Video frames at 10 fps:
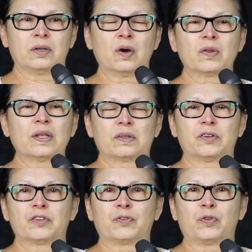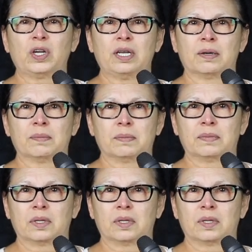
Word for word: know that there's freedom.